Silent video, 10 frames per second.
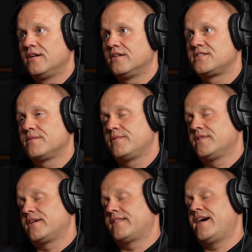or something
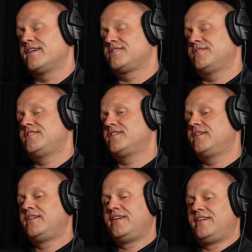like that. So it's
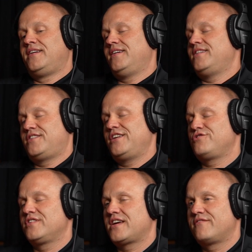an
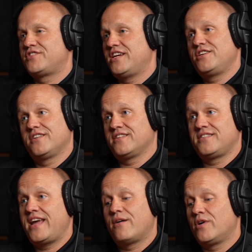interesting conversation
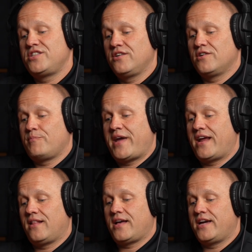because, once you go
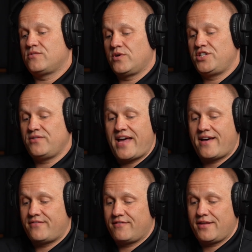panelized, once you
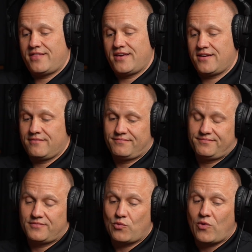have everything
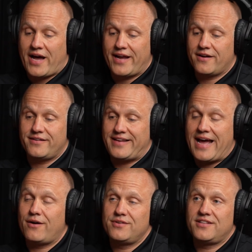wired
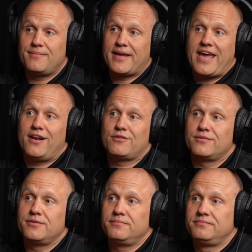down to the mechanical
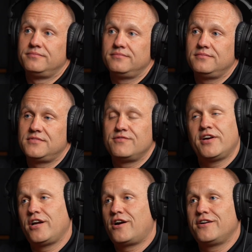room, it's
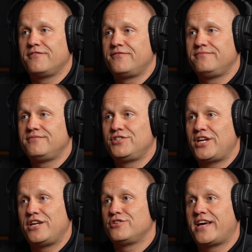very hard to
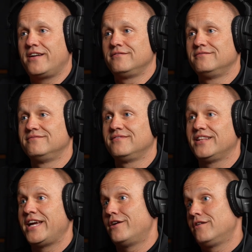change that
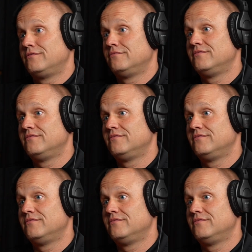later.